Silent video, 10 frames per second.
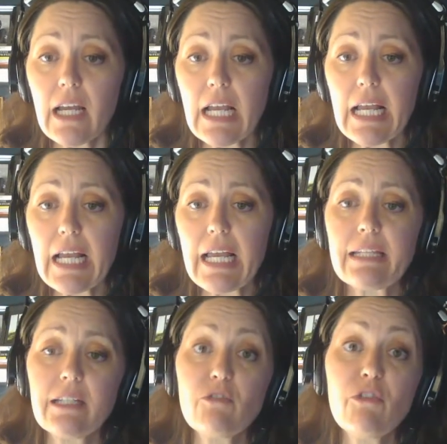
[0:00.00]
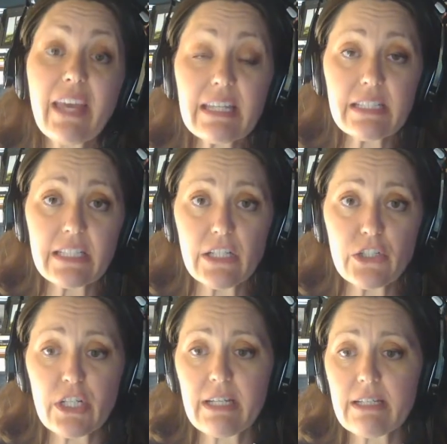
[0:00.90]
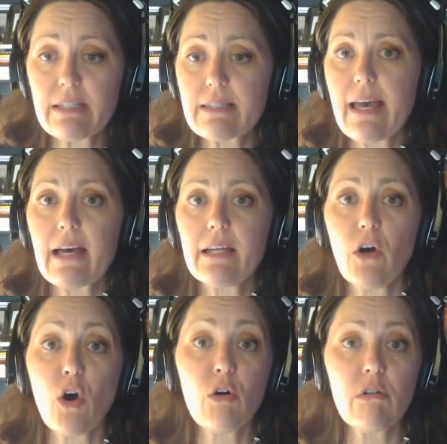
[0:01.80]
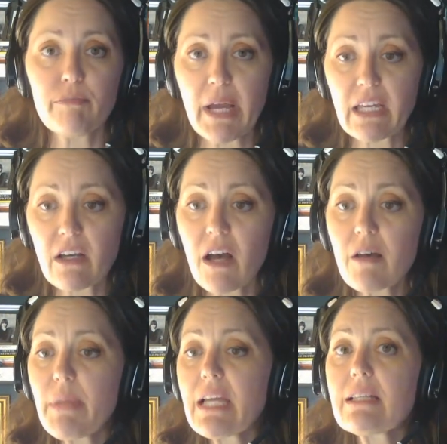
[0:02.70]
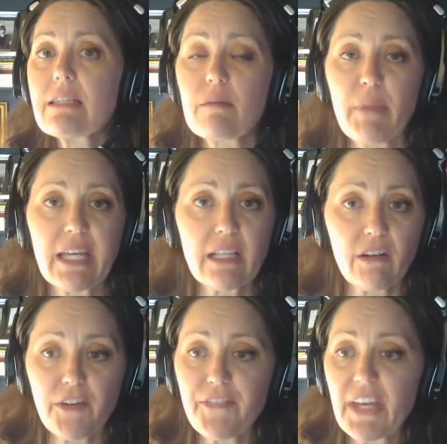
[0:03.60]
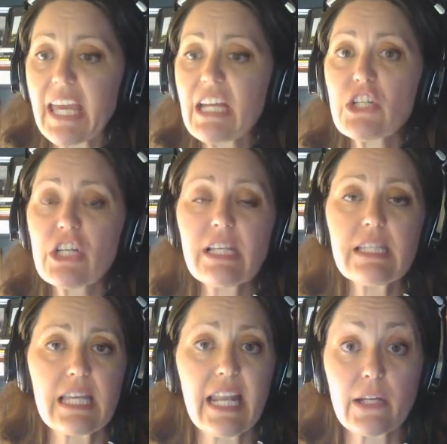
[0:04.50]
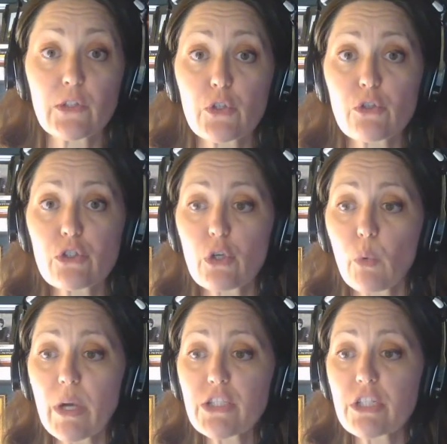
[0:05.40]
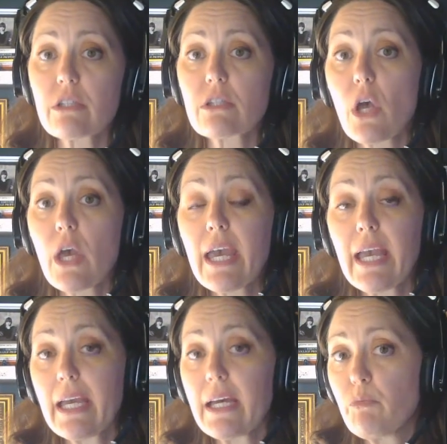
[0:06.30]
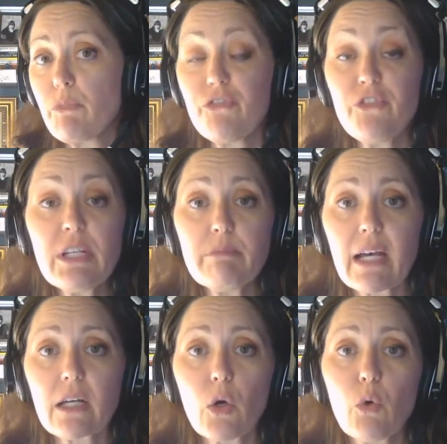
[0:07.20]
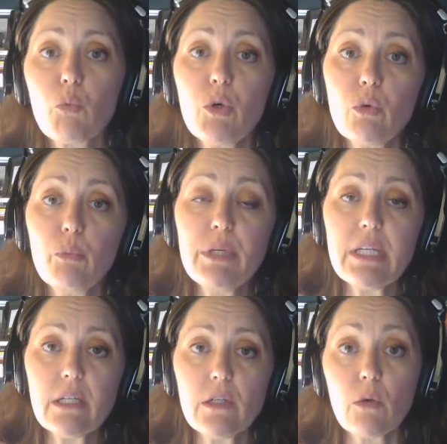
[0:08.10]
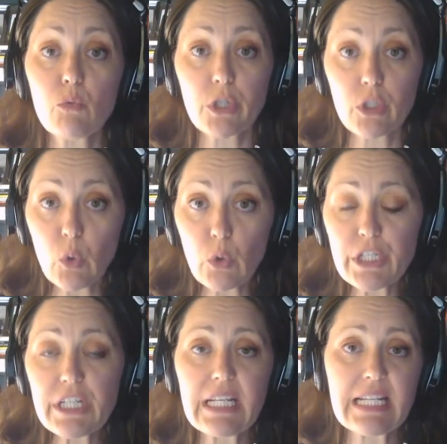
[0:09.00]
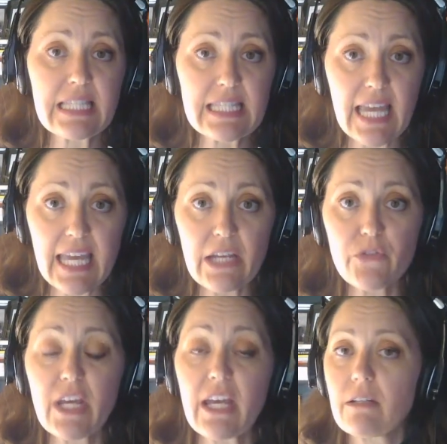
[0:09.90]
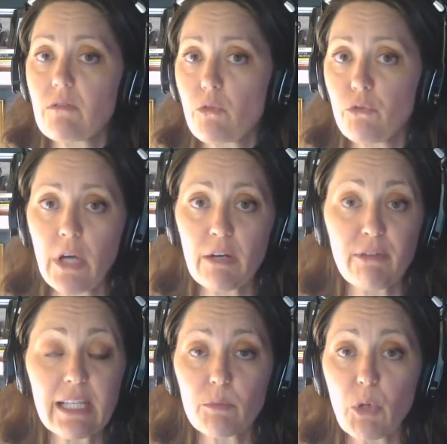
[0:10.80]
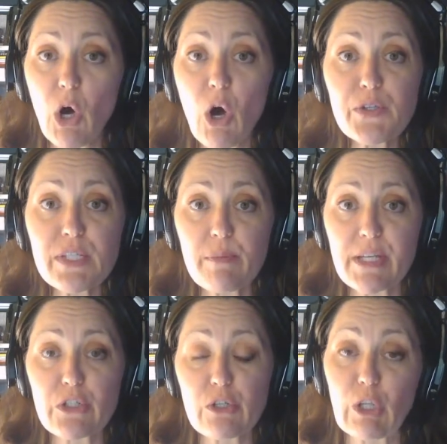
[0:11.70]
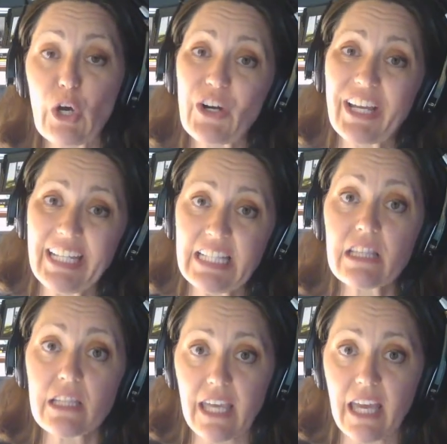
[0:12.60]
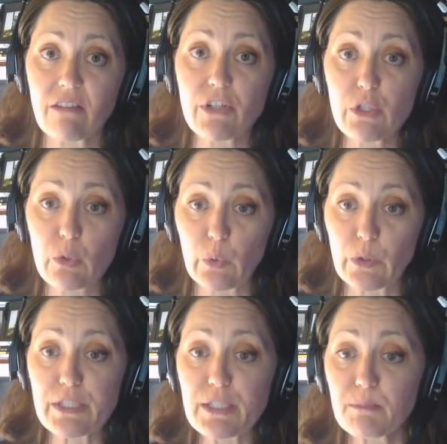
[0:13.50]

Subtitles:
An advantage is that all of my comments and my clarifications and answers to questions and feedback will be recorded and saved and available all semester long in the Canvas course,